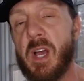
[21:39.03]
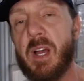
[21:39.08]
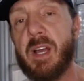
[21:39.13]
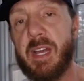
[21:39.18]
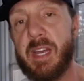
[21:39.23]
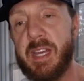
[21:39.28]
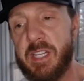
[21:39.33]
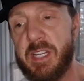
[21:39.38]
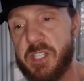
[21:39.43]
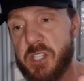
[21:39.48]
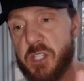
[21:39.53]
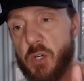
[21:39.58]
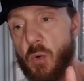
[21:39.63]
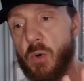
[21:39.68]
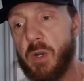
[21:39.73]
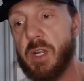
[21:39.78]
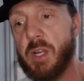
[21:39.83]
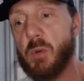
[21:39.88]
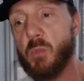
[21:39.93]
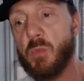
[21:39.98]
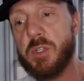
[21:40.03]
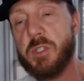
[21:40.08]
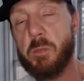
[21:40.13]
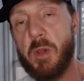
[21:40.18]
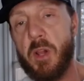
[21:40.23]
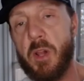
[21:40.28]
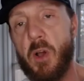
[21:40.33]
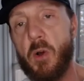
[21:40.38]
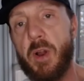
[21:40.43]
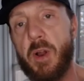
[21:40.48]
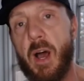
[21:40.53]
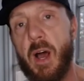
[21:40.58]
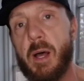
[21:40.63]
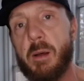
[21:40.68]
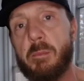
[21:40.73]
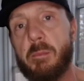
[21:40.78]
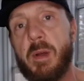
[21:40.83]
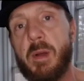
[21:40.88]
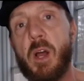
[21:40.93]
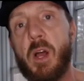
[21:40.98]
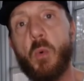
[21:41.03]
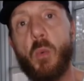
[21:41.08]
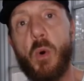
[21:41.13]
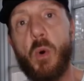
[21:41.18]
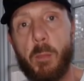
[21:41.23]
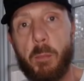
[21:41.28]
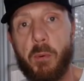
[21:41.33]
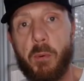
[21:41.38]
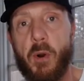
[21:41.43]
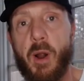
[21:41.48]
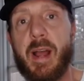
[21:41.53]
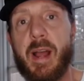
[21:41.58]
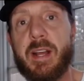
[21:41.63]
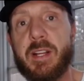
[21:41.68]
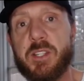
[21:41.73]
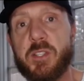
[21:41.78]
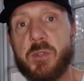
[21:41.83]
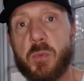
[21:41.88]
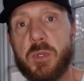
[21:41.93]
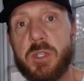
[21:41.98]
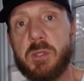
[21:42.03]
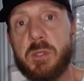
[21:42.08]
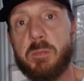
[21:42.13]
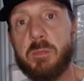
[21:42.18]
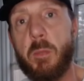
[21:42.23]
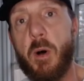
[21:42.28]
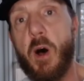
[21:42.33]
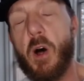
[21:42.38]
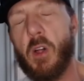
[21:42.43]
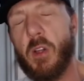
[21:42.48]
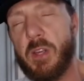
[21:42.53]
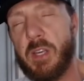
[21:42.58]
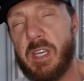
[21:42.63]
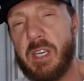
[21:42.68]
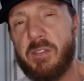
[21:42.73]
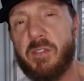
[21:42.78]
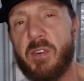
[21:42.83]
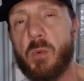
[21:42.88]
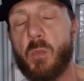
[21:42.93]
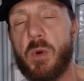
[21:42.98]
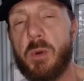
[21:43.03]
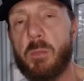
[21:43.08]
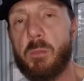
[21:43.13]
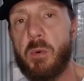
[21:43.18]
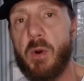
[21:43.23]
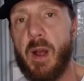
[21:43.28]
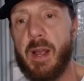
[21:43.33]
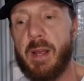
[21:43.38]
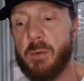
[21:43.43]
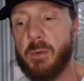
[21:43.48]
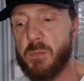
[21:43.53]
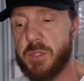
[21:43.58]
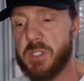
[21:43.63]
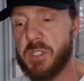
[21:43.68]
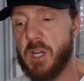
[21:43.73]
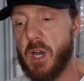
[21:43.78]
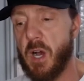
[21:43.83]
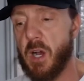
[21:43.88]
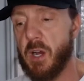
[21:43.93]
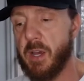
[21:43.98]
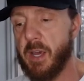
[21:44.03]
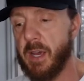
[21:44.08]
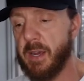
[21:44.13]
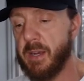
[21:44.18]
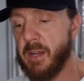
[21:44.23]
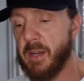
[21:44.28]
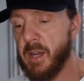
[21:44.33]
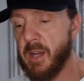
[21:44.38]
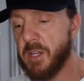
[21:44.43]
his screen was blown up while Brian's was small, even when Brian was talking.